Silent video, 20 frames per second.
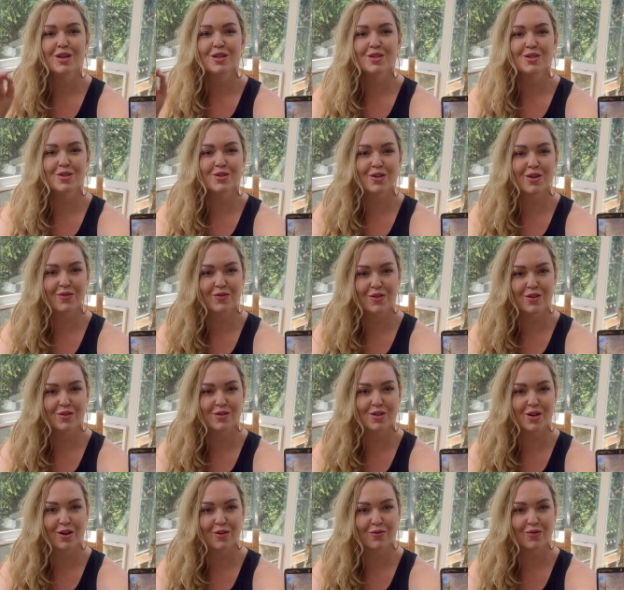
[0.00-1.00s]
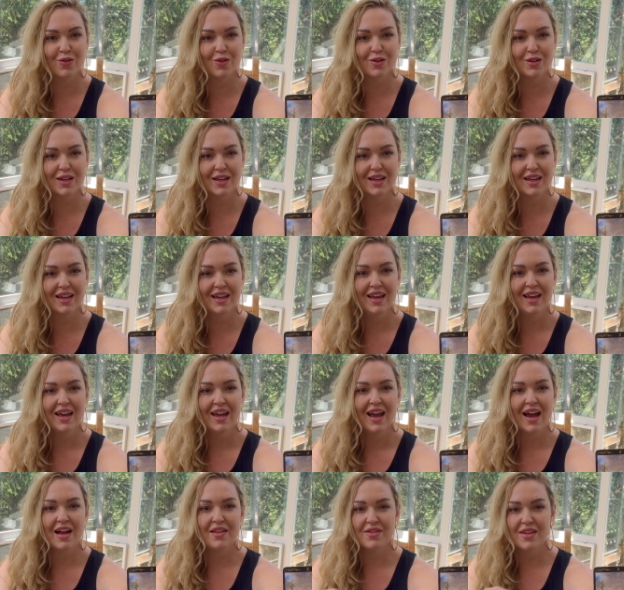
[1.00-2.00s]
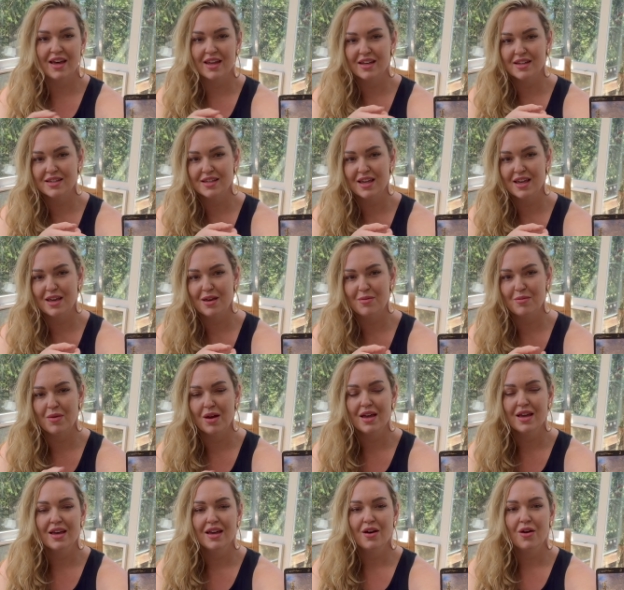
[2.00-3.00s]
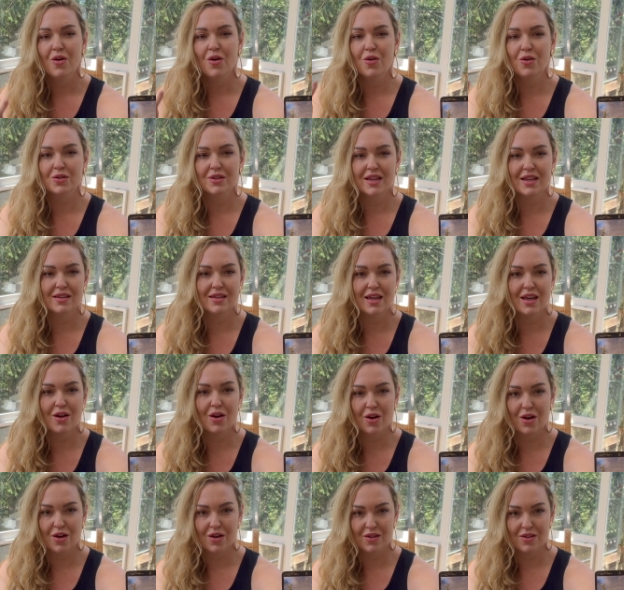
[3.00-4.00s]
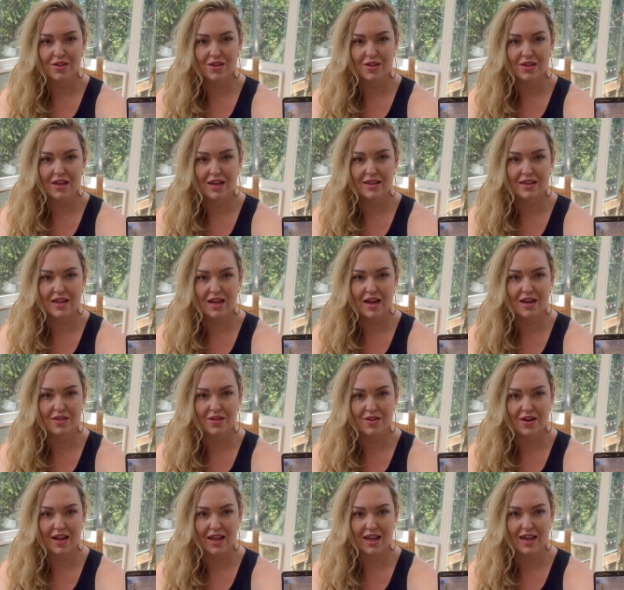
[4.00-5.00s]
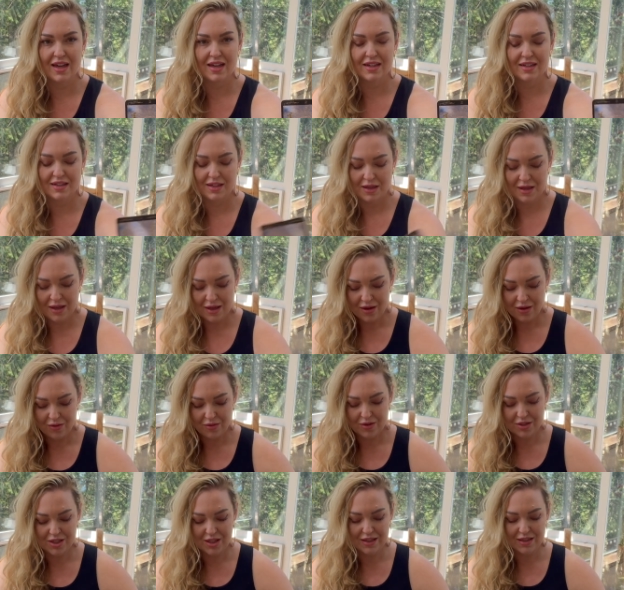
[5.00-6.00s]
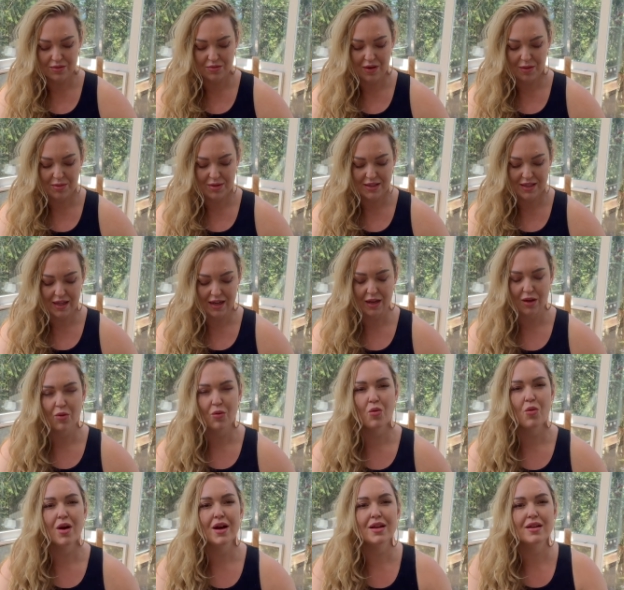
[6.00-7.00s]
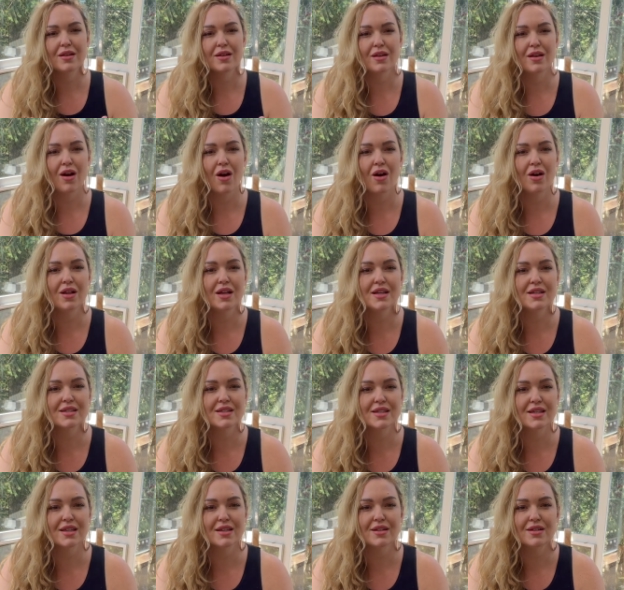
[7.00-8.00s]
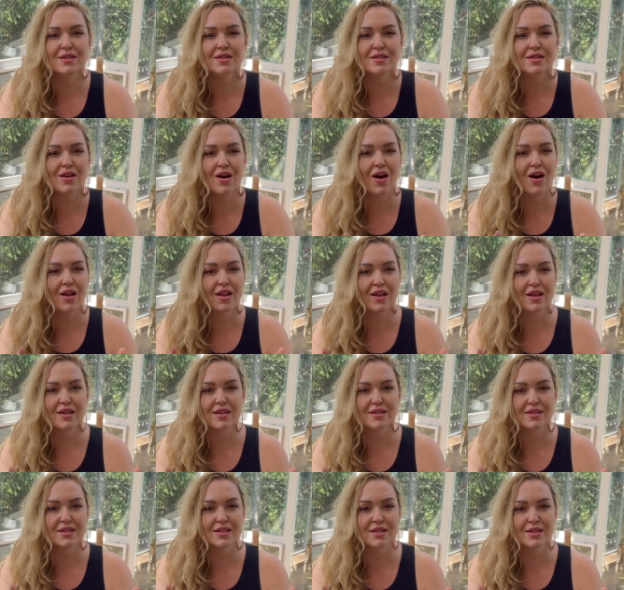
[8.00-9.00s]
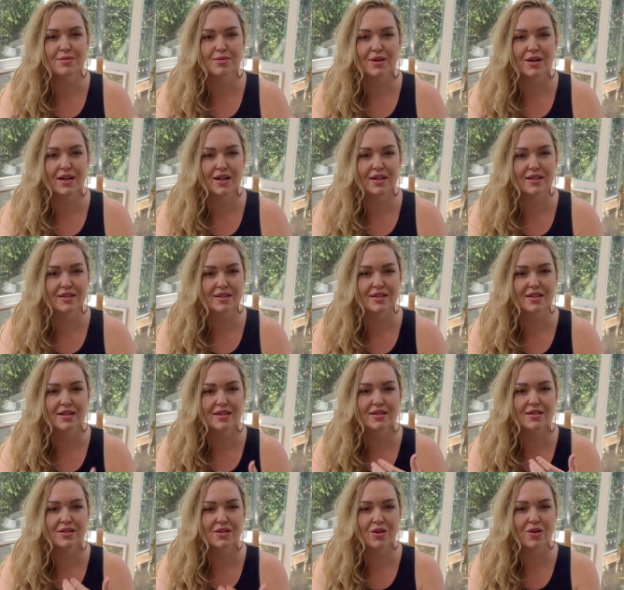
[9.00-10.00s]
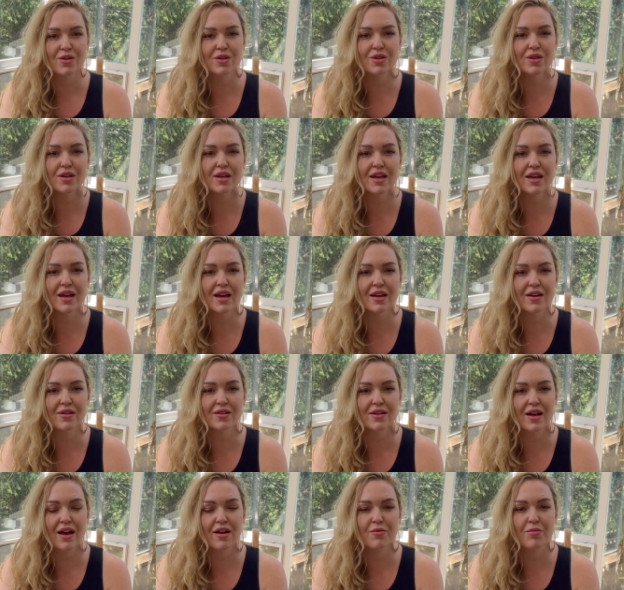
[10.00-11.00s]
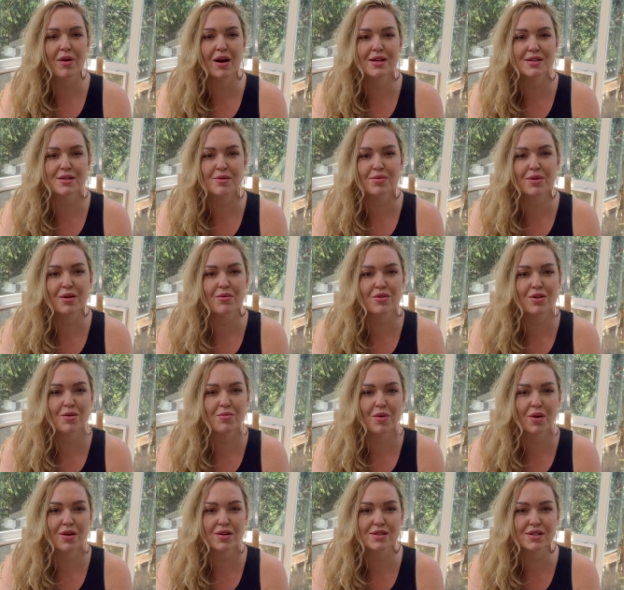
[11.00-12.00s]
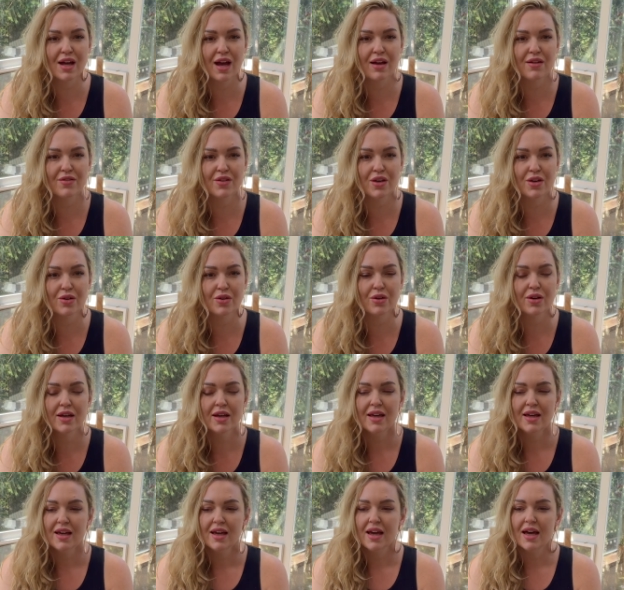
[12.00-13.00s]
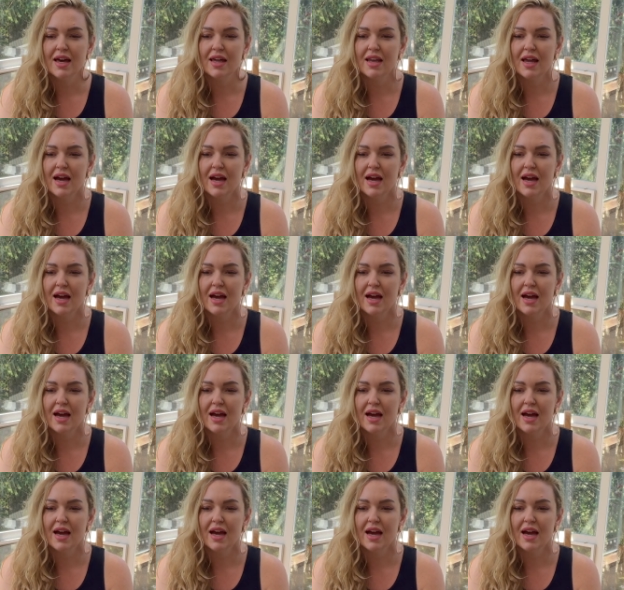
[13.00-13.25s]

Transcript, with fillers: to your future unfolding, and that is him holding the earth in the other hand, which is representing what all his skills, all his experiences. So you're looking at your life possibly with a bird's eye view and